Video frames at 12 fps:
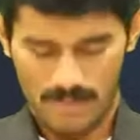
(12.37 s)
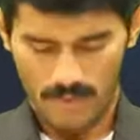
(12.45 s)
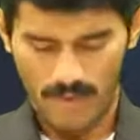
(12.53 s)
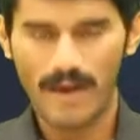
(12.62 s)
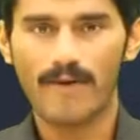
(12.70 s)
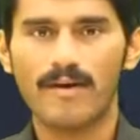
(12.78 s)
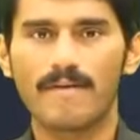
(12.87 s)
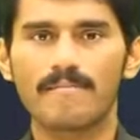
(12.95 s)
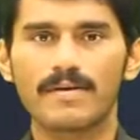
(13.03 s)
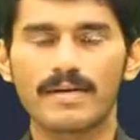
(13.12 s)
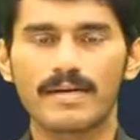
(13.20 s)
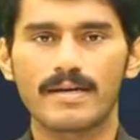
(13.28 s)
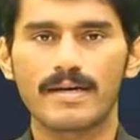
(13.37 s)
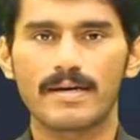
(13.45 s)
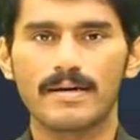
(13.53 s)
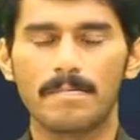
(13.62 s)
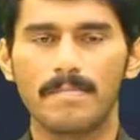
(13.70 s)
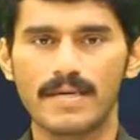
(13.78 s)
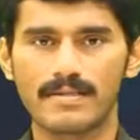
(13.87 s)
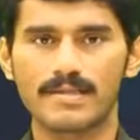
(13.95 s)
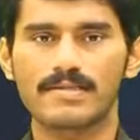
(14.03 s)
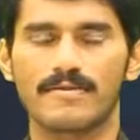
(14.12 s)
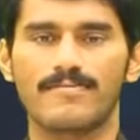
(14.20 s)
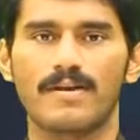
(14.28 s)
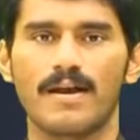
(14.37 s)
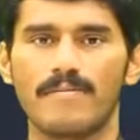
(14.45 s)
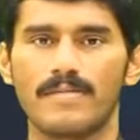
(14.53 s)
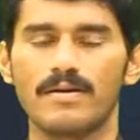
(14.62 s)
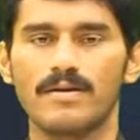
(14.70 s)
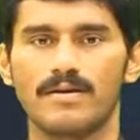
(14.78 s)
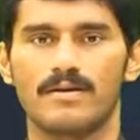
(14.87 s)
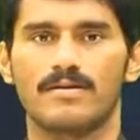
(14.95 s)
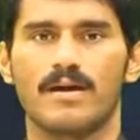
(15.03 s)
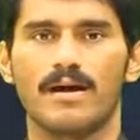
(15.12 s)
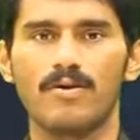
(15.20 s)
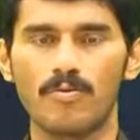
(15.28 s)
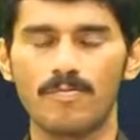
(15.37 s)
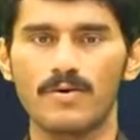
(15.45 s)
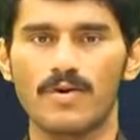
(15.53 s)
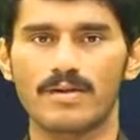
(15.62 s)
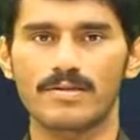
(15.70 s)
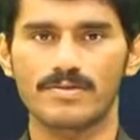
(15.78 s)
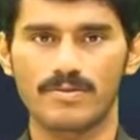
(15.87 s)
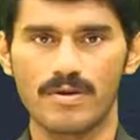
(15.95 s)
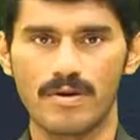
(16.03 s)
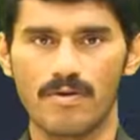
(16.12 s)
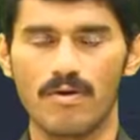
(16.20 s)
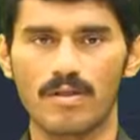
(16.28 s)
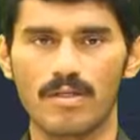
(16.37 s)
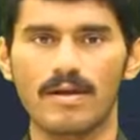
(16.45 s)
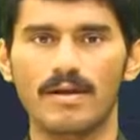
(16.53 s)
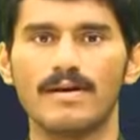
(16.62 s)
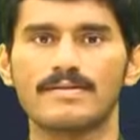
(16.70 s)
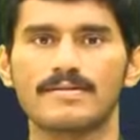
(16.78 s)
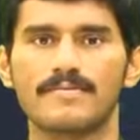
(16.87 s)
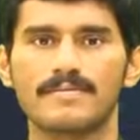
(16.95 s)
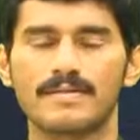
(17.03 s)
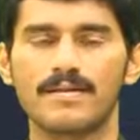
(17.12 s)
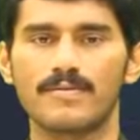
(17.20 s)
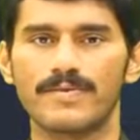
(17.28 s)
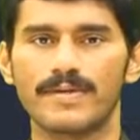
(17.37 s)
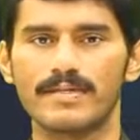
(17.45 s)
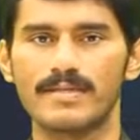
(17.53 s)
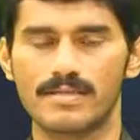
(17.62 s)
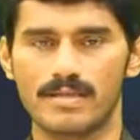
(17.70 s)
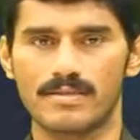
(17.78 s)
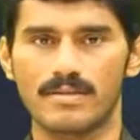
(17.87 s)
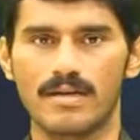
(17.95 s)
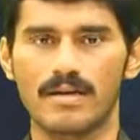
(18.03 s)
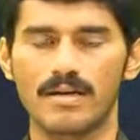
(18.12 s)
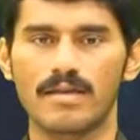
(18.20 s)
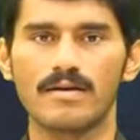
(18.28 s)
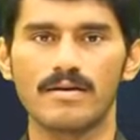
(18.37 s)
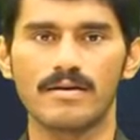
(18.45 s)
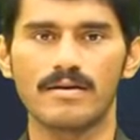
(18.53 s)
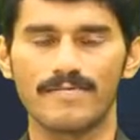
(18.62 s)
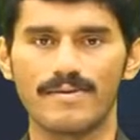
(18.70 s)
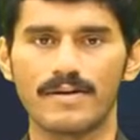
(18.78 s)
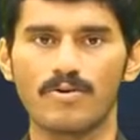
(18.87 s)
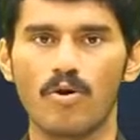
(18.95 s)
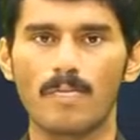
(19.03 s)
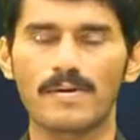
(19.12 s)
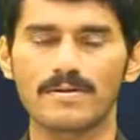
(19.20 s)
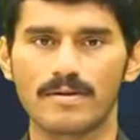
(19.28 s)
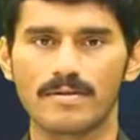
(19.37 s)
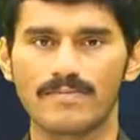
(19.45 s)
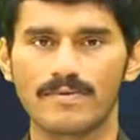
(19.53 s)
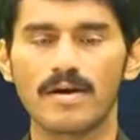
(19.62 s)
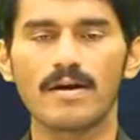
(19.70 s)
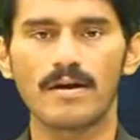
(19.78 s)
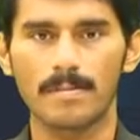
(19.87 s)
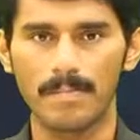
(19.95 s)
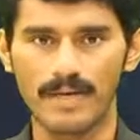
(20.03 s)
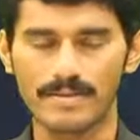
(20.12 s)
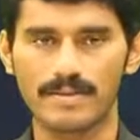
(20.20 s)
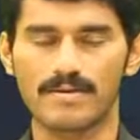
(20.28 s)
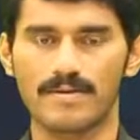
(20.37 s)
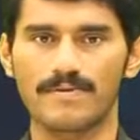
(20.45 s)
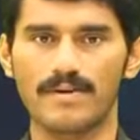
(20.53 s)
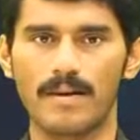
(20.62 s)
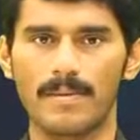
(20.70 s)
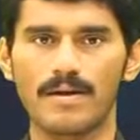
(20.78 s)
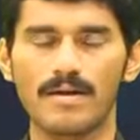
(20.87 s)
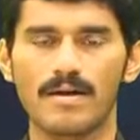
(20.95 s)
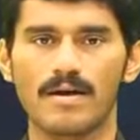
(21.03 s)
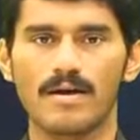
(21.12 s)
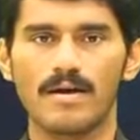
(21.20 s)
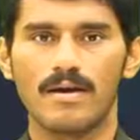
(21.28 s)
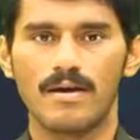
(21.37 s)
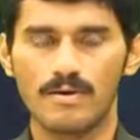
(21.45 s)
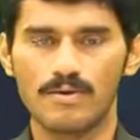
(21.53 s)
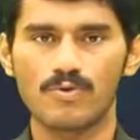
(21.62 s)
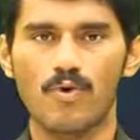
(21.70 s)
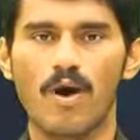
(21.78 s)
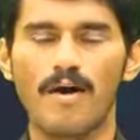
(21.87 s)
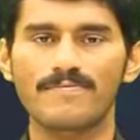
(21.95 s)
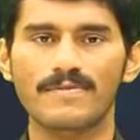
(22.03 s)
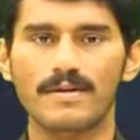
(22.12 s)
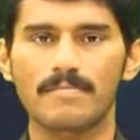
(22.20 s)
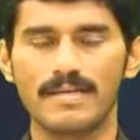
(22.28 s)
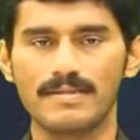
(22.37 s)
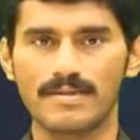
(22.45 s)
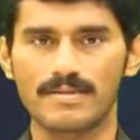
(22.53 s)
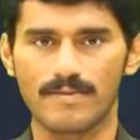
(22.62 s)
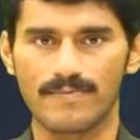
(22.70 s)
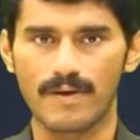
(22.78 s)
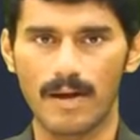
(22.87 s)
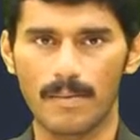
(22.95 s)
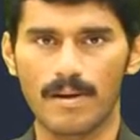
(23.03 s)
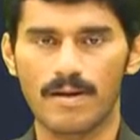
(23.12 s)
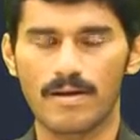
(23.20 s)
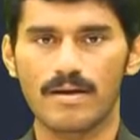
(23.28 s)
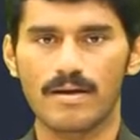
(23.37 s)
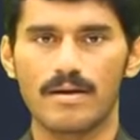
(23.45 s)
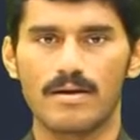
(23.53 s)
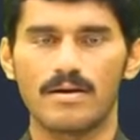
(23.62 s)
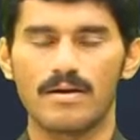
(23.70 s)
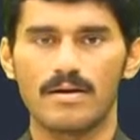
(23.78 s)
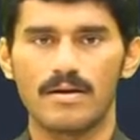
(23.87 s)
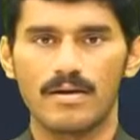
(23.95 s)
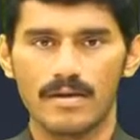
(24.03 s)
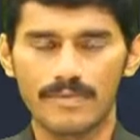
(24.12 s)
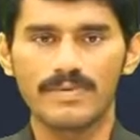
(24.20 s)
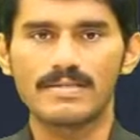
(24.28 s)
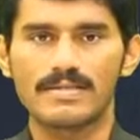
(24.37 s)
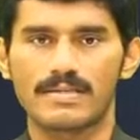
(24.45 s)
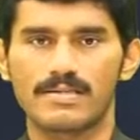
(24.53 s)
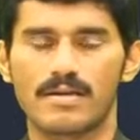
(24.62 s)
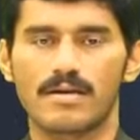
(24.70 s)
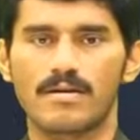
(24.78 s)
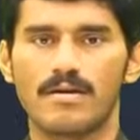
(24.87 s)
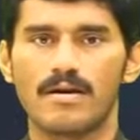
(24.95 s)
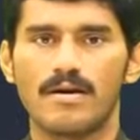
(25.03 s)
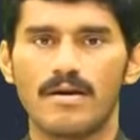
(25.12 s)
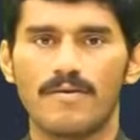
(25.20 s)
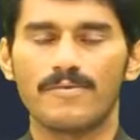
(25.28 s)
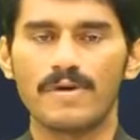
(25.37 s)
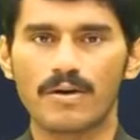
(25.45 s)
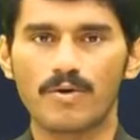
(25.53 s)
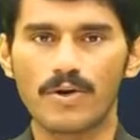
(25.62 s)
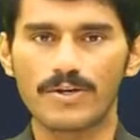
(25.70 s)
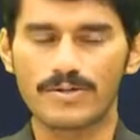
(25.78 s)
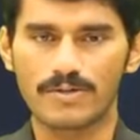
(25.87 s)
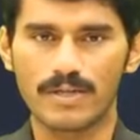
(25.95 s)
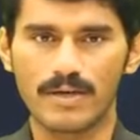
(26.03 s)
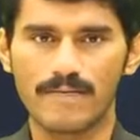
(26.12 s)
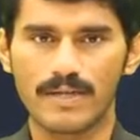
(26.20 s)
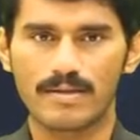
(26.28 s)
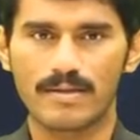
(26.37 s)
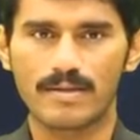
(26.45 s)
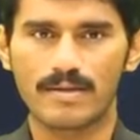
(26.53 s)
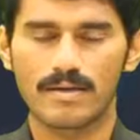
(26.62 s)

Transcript: We have completed basics of grammar. I hope you understood all the concepts that we discussed under the different topics of basics of grammar. So after basics of grammar, in this session, we are going to deal with